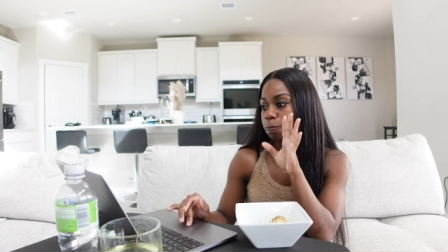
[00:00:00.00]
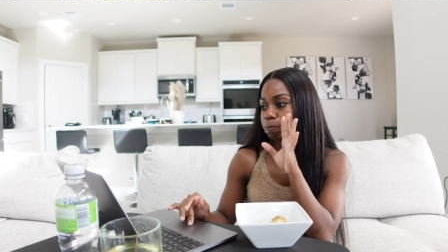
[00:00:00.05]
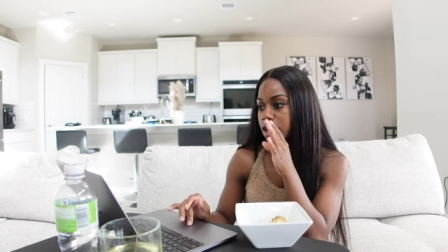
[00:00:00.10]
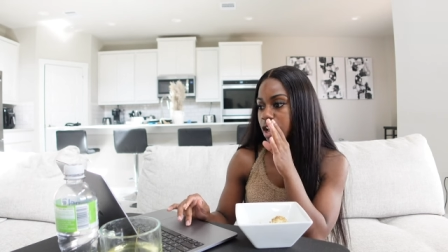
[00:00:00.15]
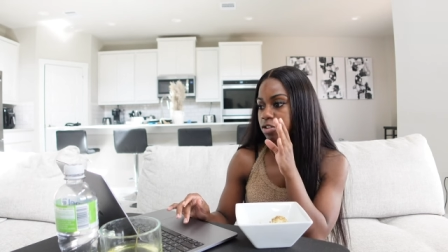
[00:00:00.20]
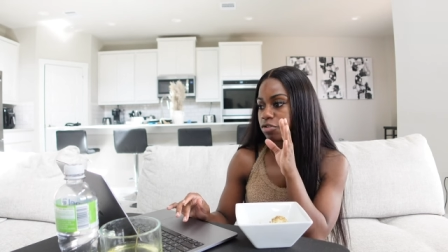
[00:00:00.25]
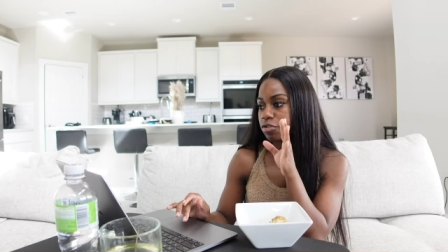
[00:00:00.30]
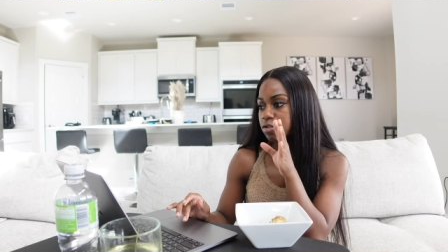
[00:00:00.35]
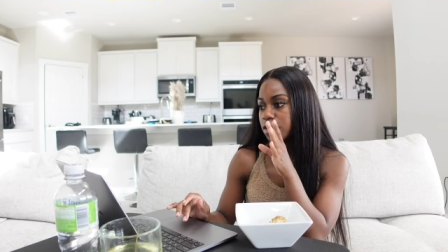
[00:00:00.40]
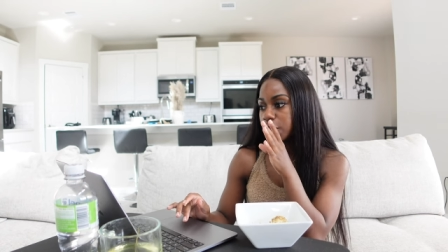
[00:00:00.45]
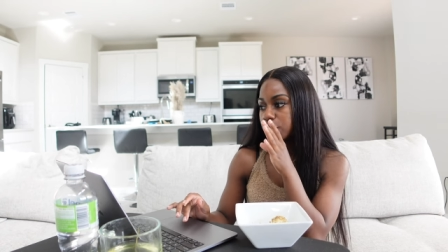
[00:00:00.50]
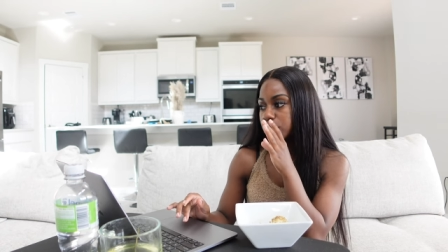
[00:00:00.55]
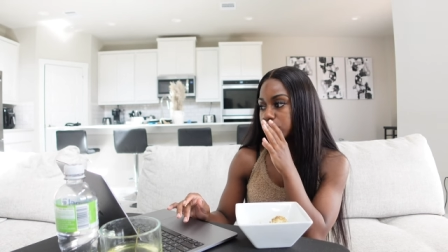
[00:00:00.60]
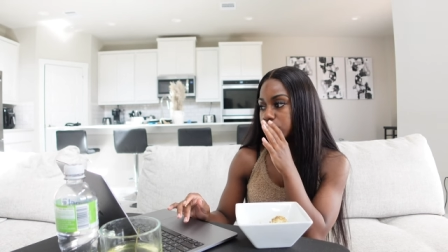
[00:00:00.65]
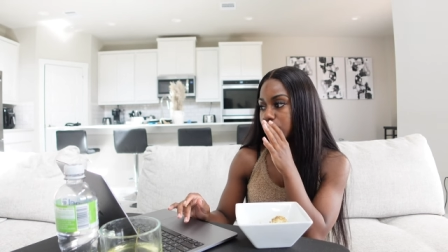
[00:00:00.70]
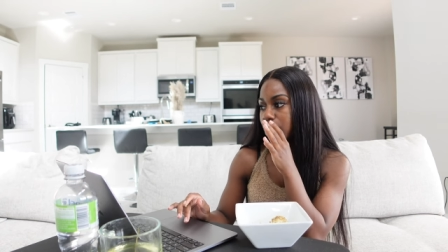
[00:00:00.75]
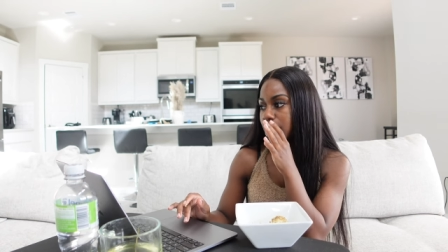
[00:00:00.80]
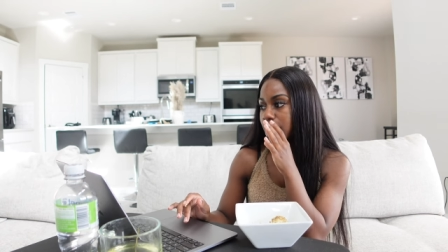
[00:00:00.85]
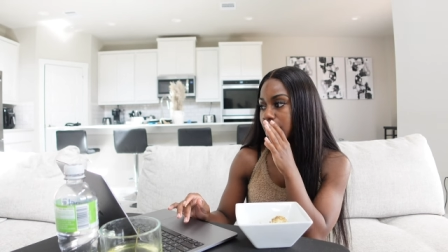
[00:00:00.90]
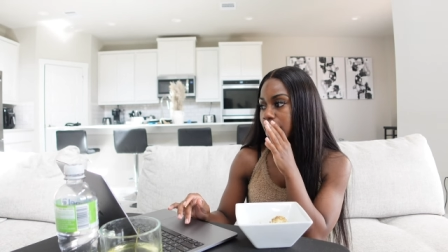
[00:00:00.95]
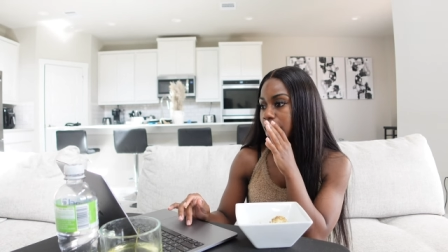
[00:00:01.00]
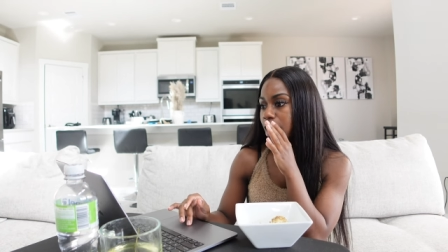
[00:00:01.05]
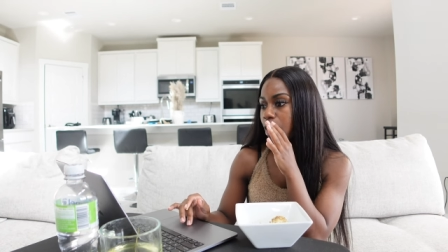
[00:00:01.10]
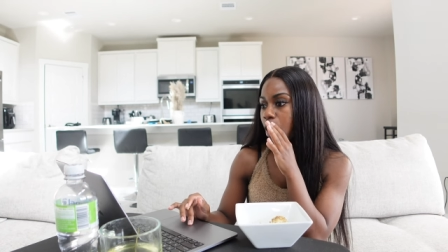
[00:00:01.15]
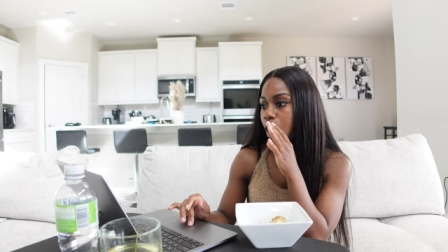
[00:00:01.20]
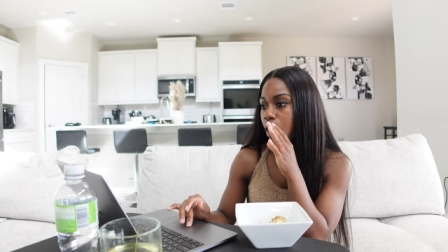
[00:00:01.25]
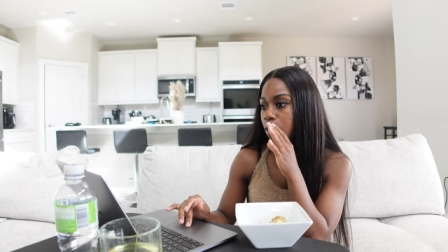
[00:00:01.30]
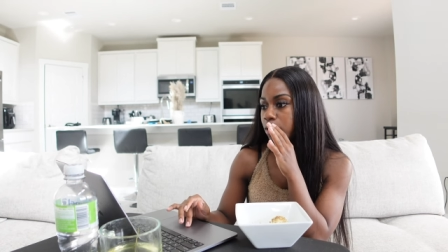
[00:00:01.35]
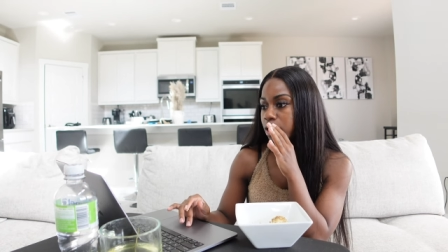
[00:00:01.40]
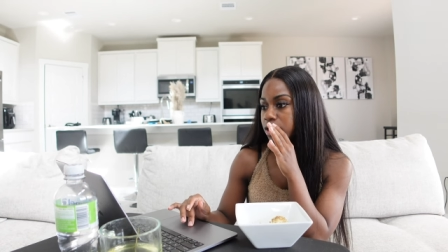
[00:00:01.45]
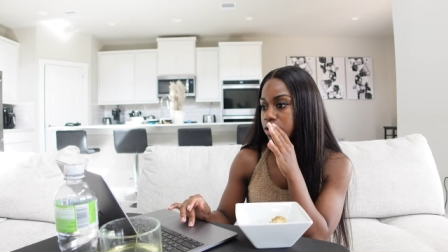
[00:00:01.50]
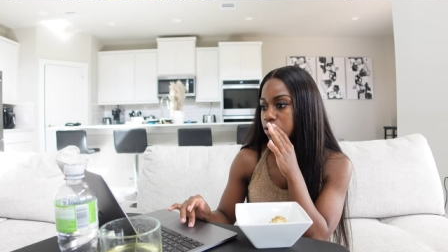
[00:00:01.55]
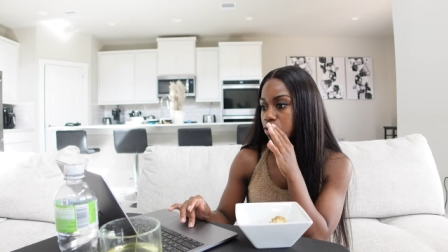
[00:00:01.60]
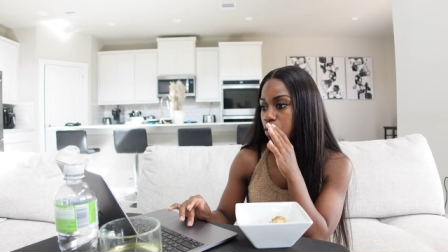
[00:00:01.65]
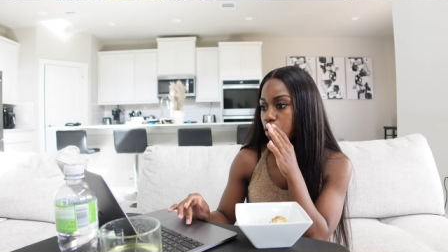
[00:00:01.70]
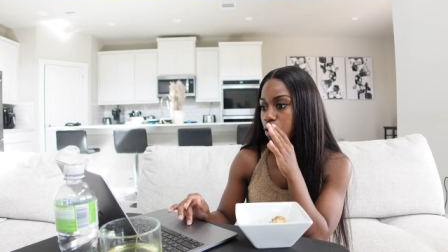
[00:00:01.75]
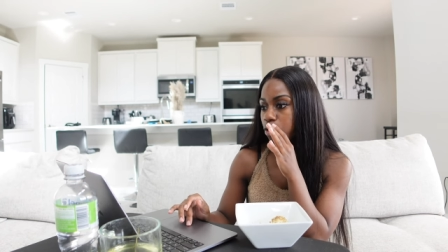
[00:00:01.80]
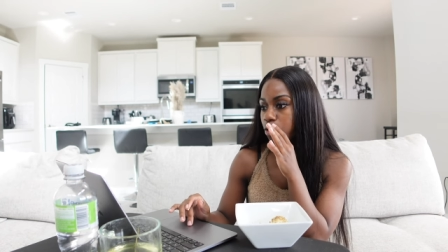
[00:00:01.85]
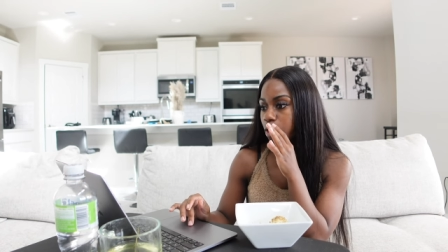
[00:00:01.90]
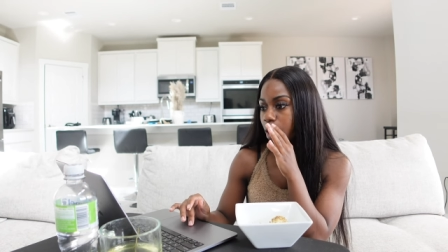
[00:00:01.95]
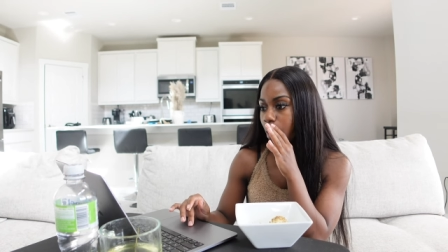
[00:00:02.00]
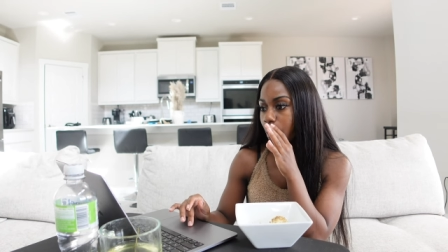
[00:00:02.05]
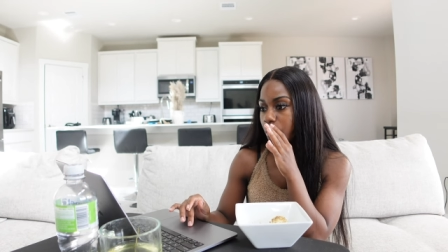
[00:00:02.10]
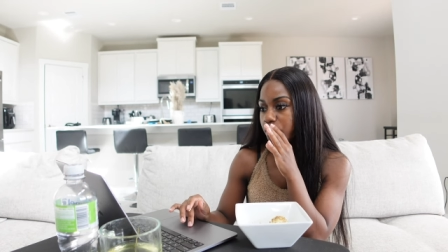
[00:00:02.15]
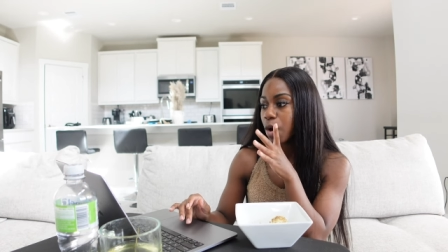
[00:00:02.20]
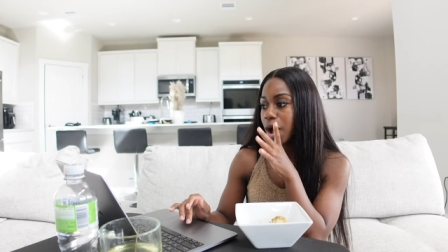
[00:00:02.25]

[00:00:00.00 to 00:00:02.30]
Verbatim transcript: And that's another reason why I like always ordering.